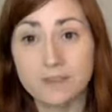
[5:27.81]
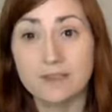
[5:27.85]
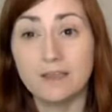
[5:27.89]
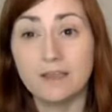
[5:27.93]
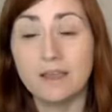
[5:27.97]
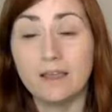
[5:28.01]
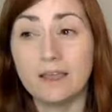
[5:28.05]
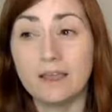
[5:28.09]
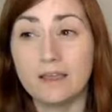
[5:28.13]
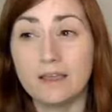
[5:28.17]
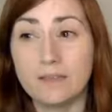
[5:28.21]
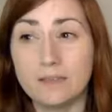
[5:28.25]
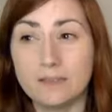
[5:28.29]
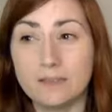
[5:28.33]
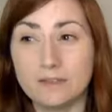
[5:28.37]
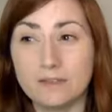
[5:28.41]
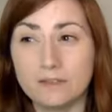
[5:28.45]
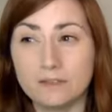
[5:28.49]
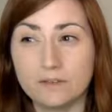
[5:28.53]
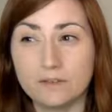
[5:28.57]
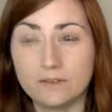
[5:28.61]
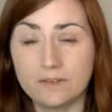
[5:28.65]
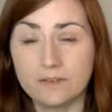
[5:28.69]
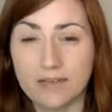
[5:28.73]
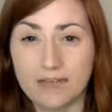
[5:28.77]
and they don't
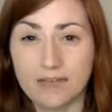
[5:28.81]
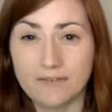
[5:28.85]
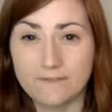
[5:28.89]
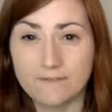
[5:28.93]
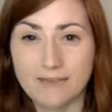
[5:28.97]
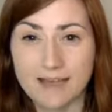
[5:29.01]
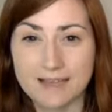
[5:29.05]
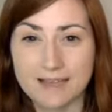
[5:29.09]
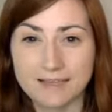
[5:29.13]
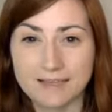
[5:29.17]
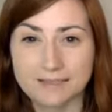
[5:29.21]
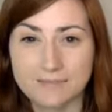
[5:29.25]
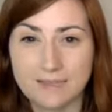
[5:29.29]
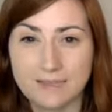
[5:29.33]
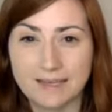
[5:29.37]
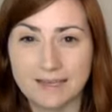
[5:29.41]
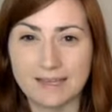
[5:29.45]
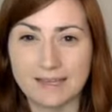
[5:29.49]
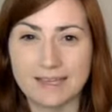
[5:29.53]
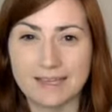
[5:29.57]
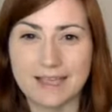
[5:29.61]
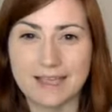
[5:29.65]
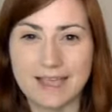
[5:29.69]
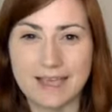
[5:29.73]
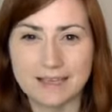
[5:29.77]
have as many
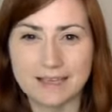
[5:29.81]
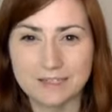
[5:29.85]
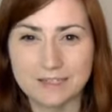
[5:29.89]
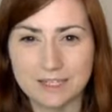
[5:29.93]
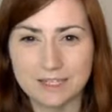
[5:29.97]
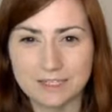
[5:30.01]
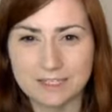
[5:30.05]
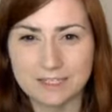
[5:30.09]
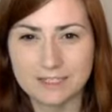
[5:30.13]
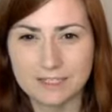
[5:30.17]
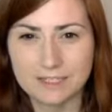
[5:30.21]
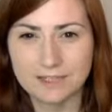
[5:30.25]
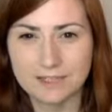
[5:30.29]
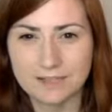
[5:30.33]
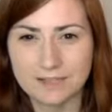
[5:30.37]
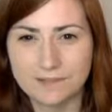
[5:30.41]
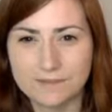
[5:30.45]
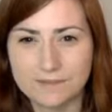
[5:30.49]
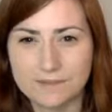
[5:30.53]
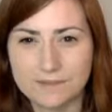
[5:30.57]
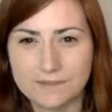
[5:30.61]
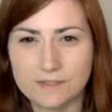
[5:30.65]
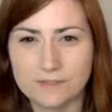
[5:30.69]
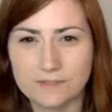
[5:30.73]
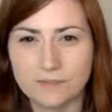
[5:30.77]
adjectives
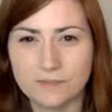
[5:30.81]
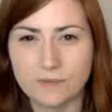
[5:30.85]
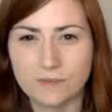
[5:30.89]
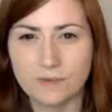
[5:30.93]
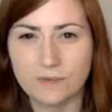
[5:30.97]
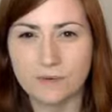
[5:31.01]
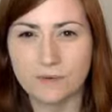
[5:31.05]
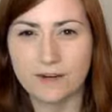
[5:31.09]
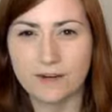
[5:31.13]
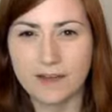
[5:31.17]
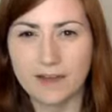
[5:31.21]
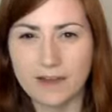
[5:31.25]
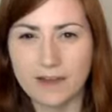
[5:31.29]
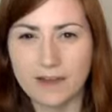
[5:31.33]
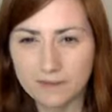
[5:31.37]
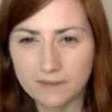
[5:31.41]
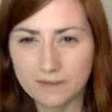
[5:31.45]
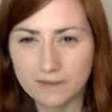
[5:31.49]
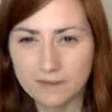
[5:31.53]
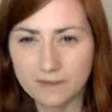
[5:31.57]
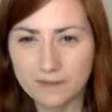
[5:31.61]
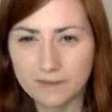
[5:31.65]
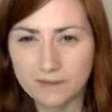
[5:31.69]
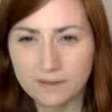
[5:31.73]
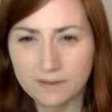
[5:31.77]
or
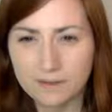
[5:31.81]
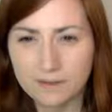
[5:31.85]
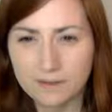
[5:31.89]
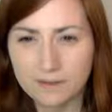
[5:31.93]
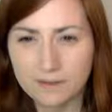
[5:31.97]
adverbs.